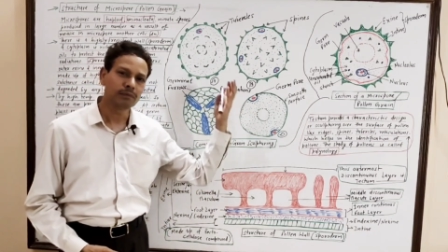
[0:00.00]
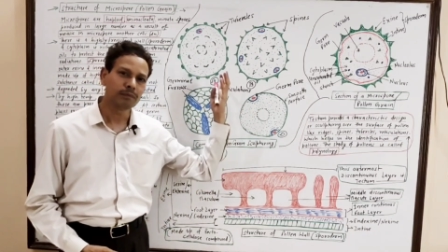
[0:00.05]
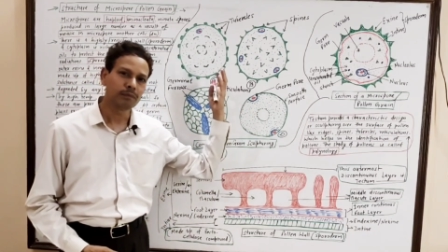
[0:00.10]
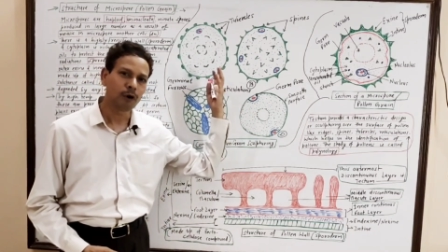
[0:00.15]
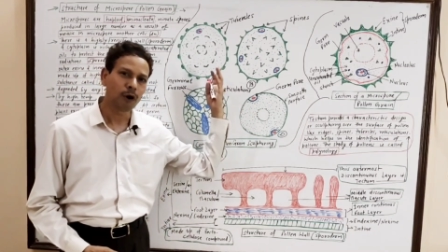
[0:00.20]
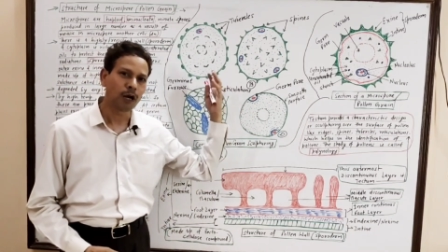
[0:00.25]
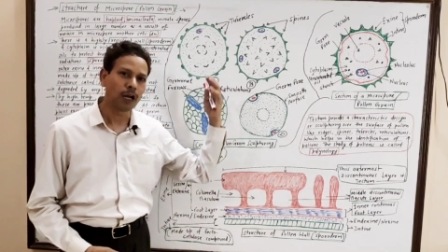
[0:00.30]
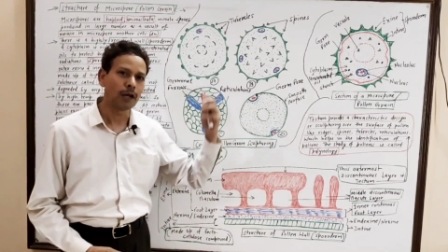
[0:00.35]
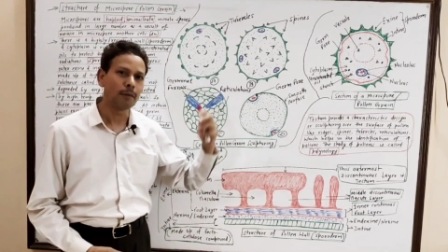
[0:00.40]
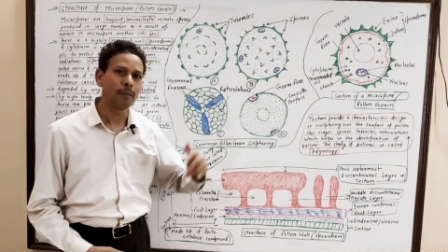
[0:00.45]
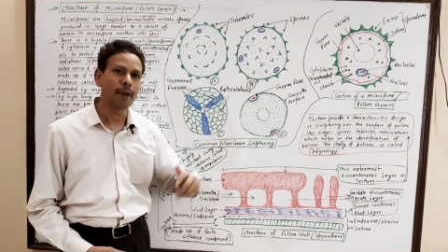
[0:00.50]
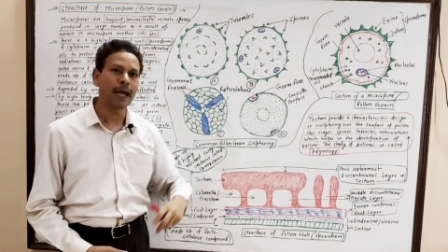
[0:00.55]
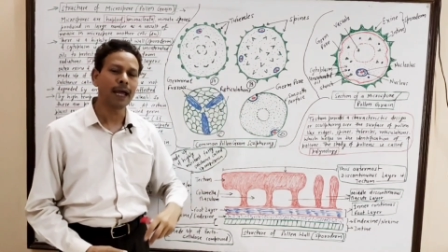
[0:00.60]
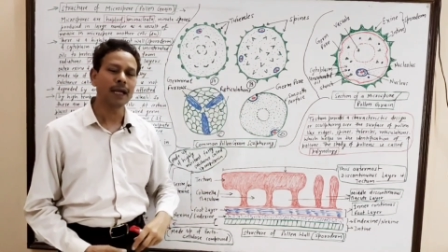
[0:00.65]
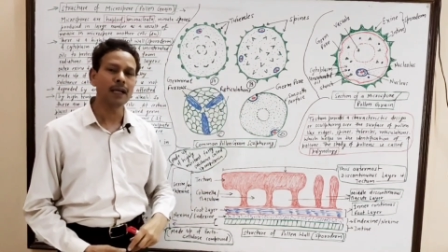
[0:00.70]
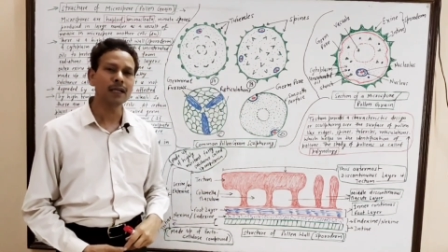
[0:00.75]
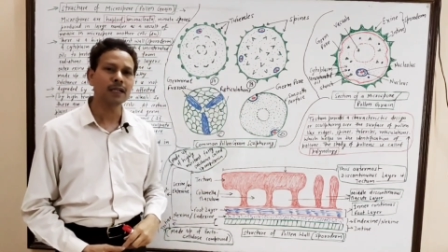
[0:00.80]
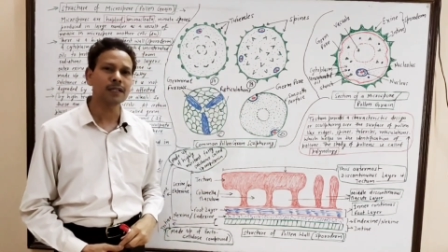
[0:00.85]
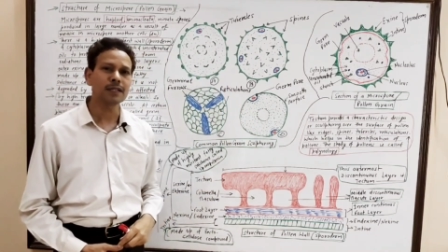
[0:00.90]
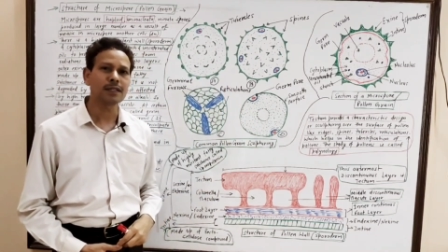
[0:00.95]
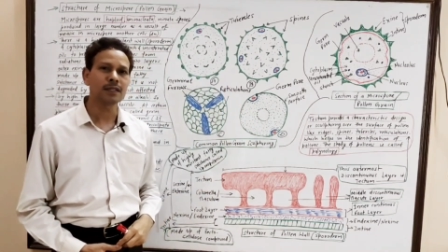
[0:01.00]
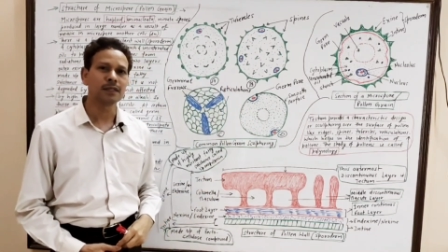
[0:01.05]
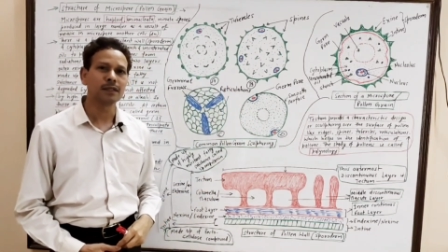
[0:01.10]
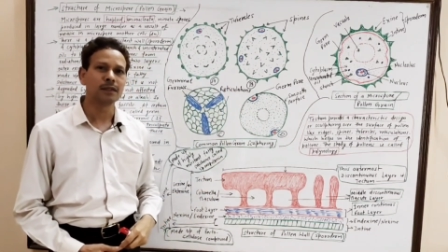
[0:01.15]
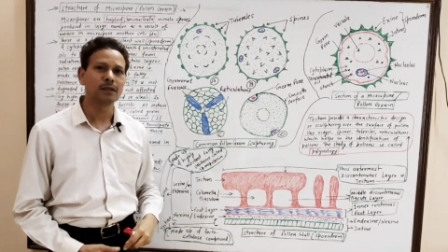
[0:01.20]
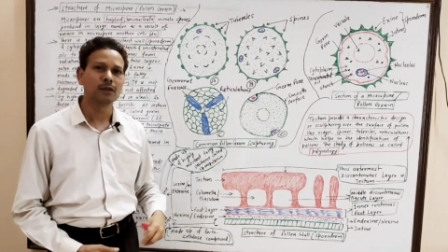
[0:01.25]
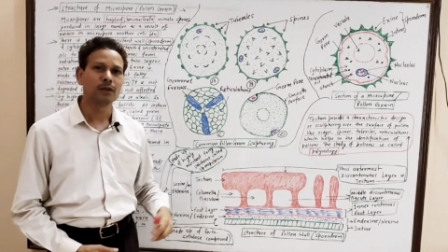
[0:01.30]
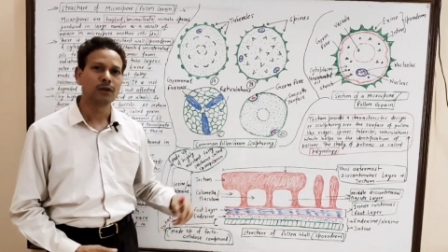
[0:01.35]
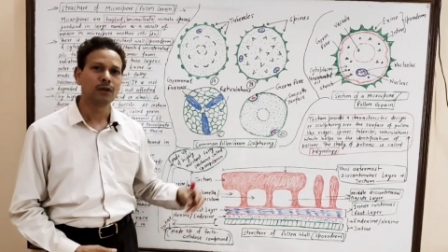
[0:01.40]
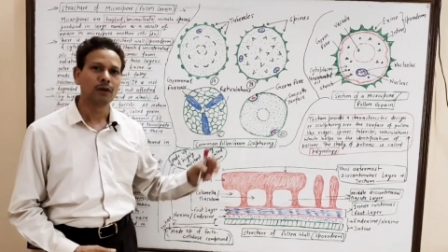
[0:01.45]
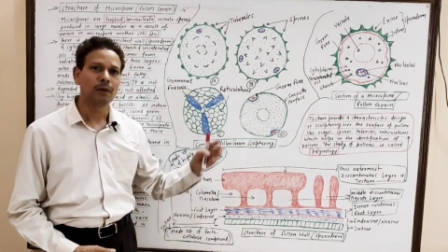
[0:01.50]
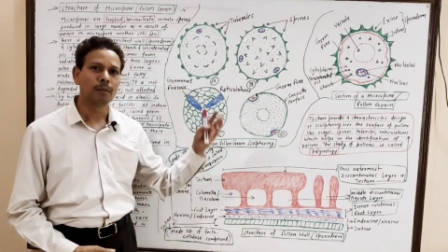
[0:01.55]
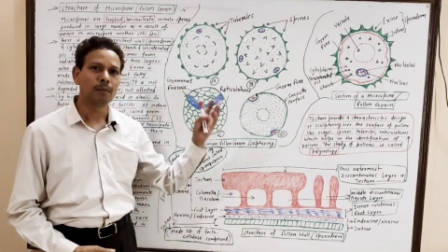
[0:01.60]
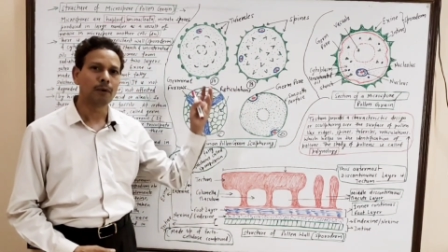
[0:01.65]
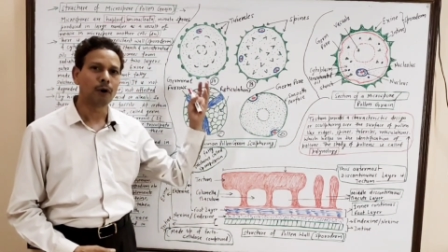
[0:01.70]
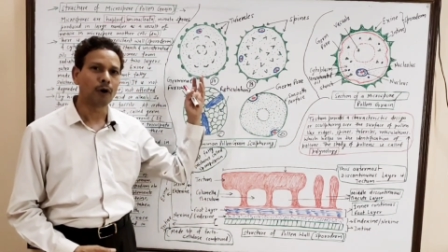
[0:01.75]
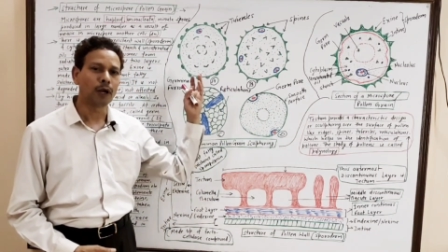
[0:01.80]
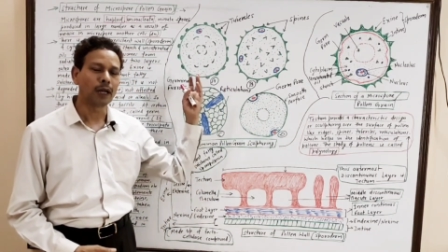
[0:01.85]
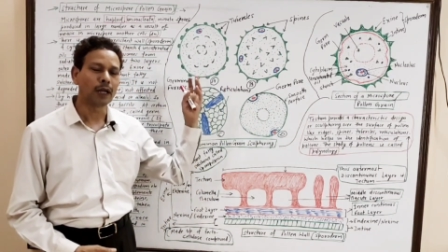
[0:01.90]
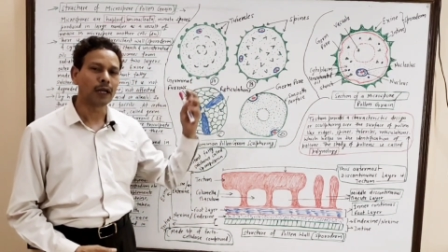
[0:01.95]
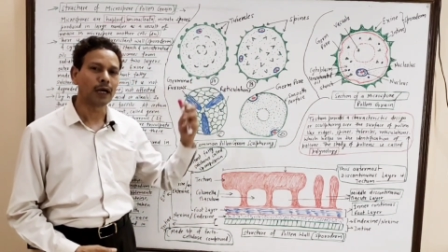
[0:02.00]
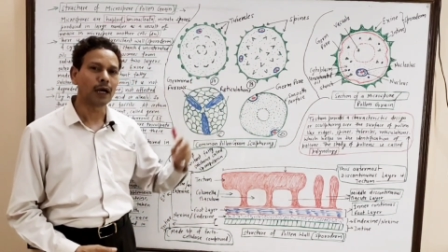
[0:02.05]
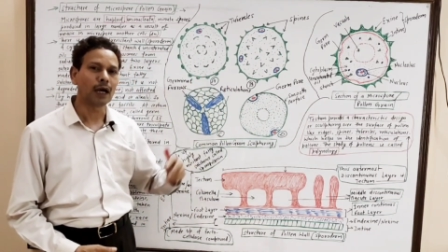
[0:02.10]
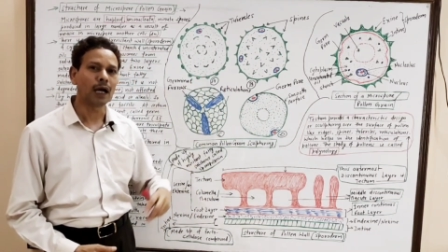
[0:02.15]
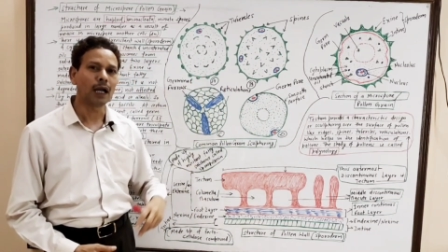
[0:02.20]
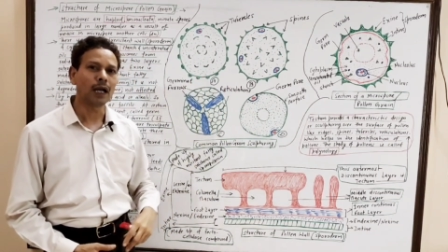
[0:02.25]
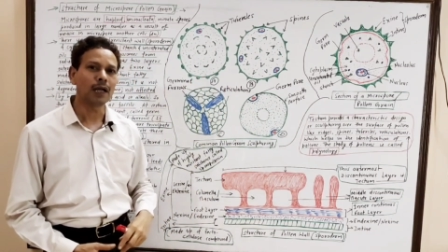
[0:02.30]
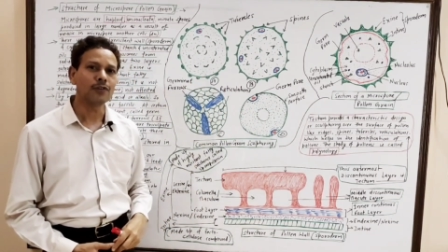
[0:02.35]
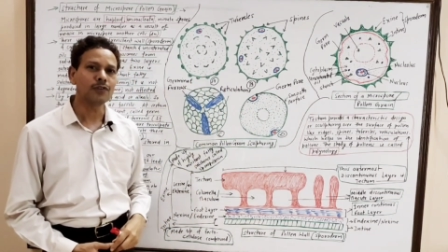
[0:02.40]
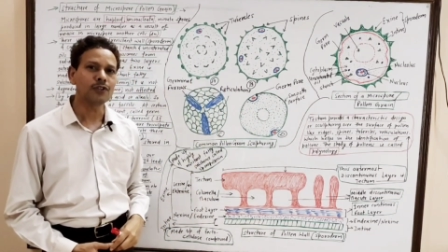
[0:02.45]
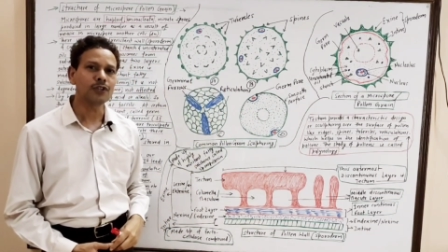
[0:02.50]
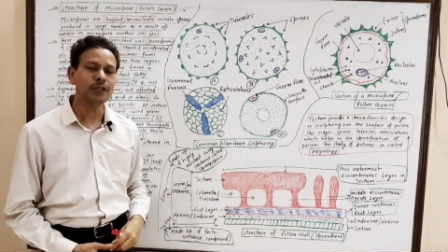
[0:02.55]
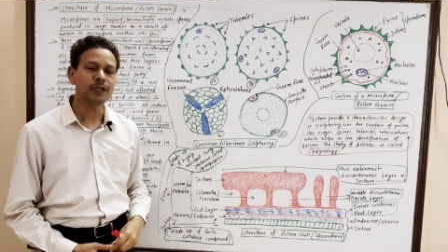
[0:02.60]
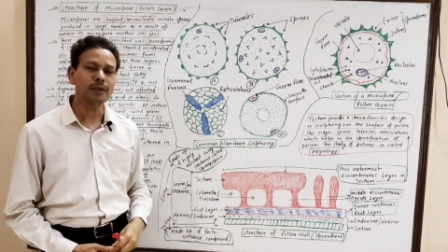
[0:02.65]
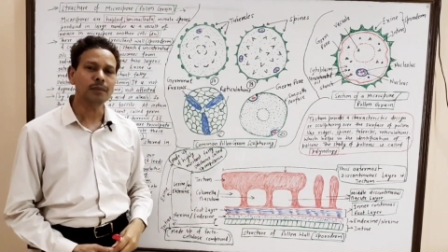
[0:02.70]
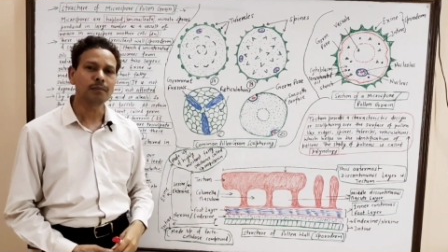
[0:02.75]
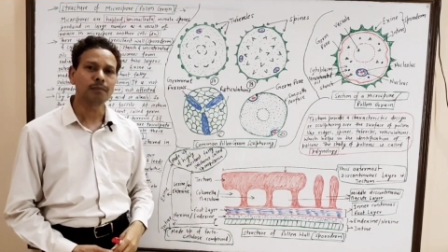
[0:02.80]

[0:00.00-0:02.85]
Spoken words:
pollen banks, pollen allergy,